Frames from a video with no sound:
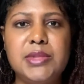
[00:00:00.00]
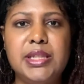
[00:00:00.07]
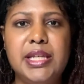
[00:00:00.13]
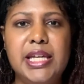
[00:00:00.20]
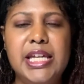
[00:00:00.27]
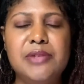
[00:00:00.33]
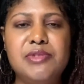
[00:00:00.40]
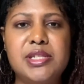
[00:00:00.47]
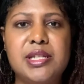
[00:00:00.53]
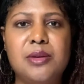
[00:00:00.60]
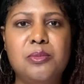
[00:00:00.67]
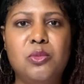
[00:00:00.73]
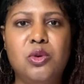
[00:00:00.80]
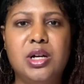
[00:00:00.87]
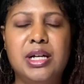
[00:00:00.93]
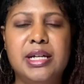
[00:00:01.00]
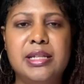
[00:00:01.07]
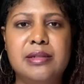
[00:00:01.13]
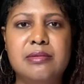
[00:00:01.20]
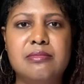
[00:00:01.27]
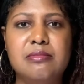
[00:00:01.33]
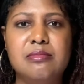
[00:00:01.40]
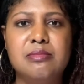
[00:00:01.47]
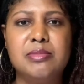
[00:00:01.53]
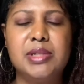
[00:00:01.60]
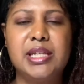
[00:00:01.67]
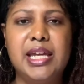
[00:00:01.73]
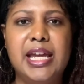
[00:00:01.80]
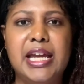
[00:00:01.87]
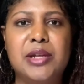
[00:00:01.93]
if someone
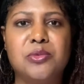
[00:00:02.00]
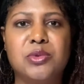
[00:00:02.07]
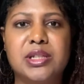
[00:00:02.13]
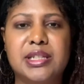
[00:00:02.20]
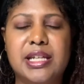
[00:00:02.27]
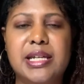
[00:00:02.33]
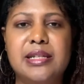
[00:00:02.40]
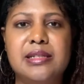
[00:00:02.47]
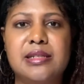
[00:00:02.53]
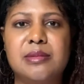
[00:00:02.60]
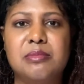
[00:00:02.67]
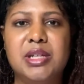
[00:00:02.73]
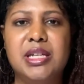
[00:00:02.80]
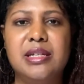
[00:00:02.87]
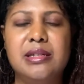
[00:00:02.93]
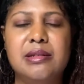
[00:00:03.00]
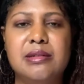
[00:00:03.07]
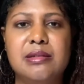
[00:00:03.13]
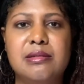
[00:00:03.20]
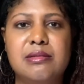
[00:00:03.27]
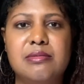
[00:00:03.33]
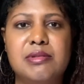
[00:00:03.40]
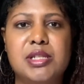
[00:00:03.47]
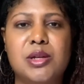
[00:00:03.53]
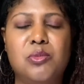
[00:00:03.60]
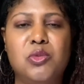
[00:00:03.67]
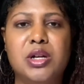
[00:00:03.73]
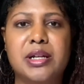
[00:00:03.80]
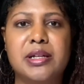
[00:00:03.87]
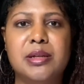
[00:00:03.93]
can't relate to me,
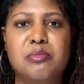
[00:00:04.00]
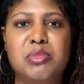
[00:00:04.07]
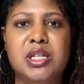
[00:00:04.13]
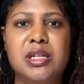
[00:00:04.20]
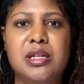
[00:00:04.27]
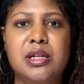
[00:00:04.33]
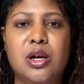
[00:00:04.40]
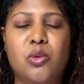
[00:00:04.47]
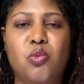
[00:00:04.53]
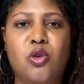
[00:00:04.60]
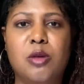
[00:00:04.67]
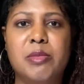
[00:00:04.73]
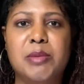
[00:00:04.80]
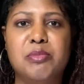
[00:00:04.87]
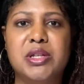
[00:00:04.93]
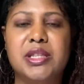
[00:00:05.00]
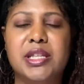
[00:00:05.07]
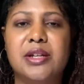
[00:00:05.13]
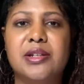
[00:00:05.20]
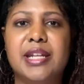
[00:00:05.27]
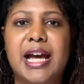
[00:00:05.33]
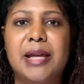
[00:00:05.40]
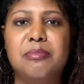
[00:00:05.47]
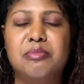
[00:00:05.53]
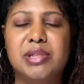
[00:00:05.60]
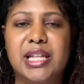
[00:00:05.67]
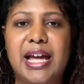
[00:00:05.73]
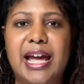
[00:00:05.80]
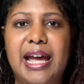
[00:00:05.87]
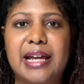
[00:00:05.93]
someone could be a woman, but they're not
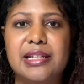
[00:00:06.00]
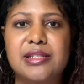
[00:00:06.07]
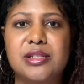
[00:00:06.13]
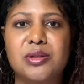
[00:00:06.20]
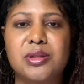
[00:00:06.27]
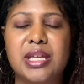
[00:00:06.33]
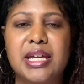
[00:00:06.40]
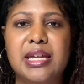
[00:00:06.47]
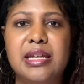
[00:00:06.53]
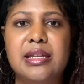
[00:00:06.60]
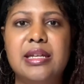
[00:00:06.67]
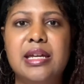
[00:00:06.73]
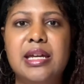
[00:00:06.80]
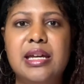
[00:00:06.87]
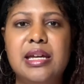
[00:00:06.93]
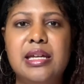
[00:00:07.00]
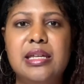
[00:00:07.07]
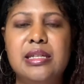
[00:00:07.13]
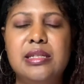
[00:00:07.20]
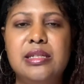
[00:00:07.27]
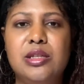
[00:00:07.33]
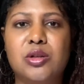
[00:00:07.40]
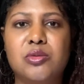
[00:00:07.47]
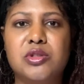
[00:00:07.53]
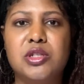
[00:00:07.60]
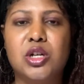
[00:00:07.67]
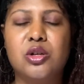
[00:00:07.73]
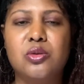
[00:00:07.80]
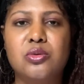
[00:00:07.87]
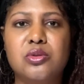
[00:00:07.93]
Black, so they,
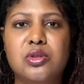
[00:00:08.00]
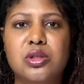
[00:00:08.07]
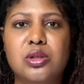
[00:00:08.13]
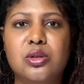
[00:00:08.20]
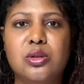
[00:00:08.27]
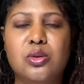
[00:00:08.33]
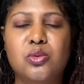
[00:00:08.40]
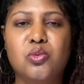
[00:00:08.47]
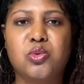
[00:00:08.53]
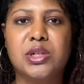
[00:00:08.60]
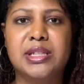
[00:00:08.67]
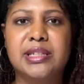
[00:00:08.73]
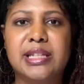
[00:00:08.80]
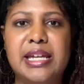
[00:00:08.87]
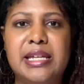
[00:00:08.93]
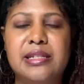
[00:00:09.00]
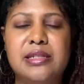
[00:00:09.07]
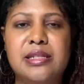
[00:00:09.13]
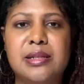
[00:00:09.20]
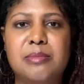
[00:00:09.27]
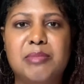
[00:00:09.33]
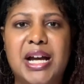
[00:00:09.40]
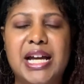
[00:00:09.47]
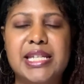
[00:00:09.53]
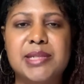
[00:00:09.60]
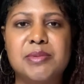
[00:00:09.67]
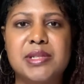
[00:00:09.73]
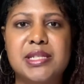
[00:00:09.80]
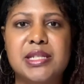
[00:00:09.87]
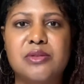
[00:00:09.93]
don't relate to my
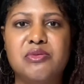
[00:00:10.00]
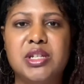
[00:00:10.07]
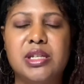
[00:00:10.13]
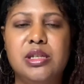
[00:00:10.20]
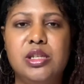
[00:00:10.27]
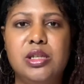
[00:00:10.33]
specific